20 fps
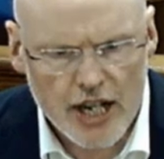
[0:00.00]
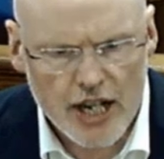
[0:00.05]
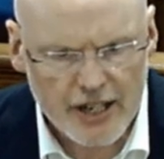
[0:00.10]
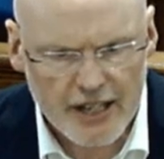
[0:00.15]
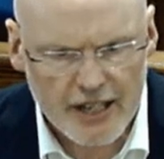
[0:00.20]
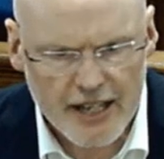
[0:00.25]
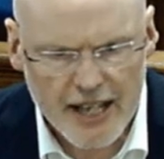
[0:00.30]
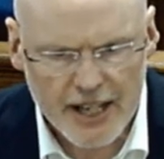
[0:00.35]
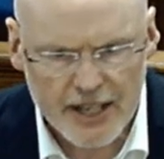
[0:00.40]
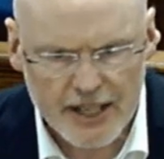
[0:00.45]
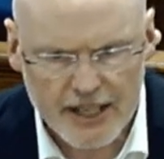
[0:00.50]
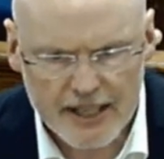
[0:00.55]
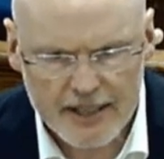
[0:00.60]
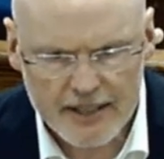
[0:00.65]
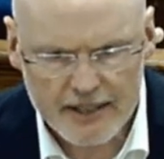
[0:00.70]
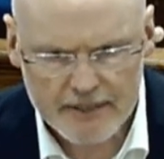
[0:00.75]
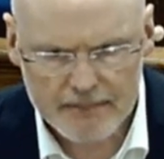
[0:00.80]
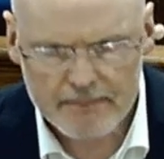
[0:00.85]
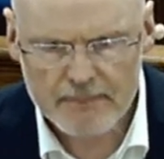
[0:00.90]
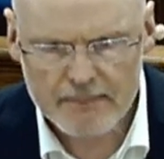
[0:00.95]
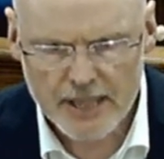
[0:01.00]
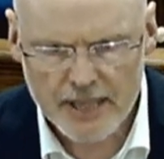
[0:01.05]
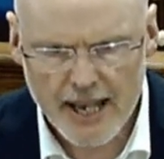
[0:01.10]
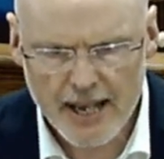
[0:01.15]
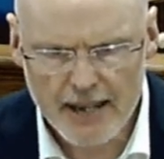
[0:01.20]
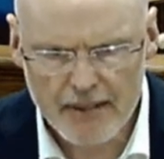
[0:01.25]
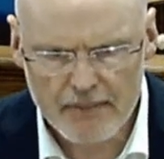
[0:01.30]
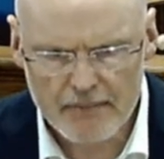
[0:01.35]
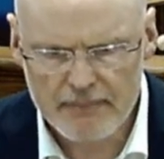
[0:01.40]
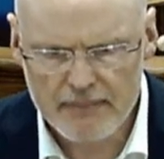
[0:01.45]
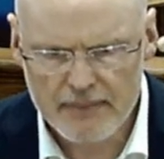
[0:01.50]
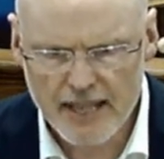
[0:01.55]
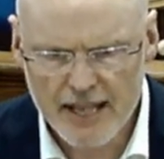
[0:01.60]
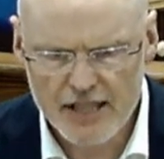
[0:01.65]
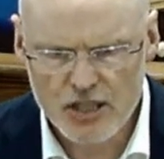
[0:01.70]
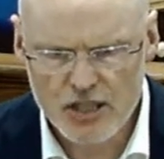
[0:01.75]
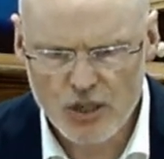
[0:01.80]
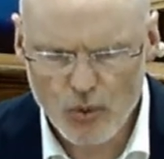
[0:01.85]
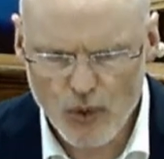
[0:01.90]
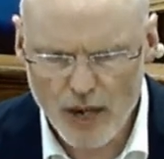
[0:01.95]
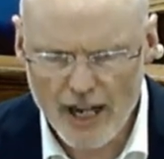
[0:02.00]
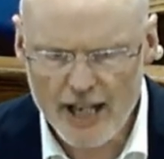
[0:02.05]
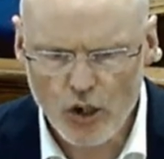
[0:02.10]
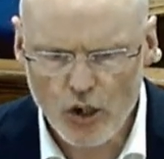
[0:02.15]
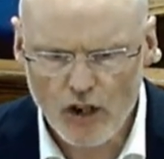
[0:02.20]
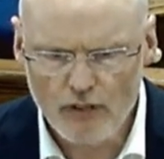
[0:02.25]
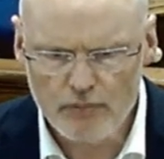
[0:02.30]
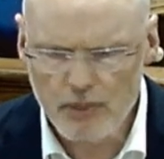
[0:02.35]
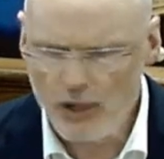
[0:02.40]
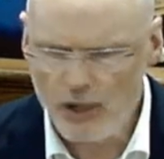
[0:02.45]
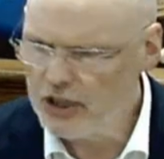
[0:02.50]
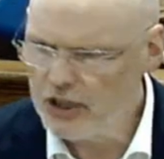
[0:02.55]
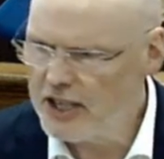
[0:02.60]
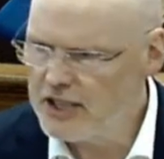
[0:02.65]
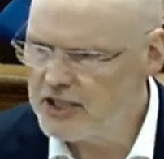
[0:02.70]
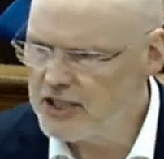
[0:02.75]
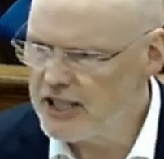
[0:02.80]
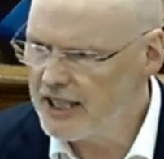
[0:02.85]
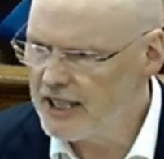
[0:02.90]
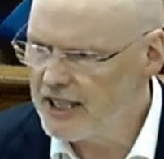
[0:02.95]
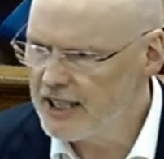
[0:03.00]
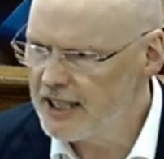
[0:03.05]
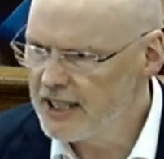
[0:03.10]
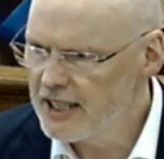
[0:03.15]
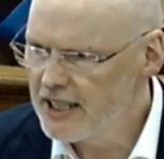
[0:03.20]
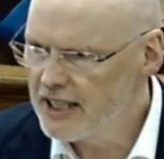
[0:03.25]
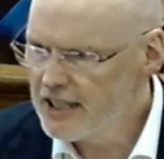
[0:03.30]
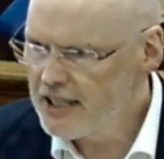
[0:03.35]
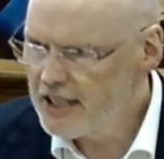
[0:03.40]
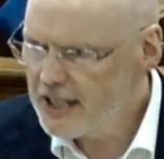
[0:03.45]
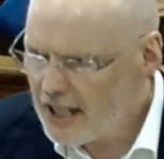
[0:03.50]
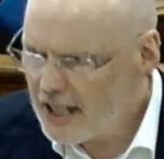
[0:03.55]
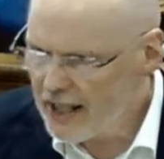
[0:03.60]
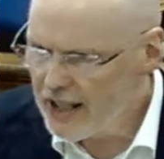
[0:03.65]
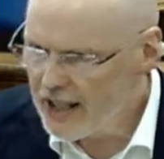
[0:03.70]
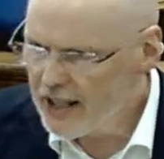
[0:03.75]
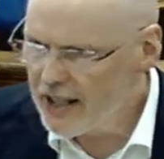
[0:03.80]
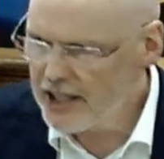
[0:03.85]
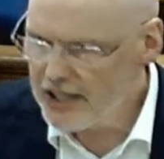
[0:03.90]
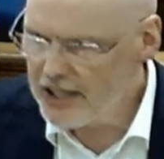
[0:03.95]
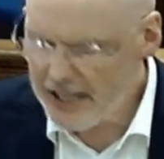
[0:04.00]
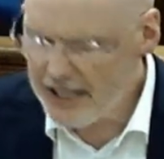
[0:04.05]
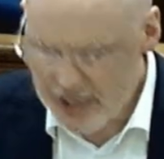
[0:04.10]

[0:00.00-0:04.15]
that? Yeah, it's quite off-putting, isn't it? It needs a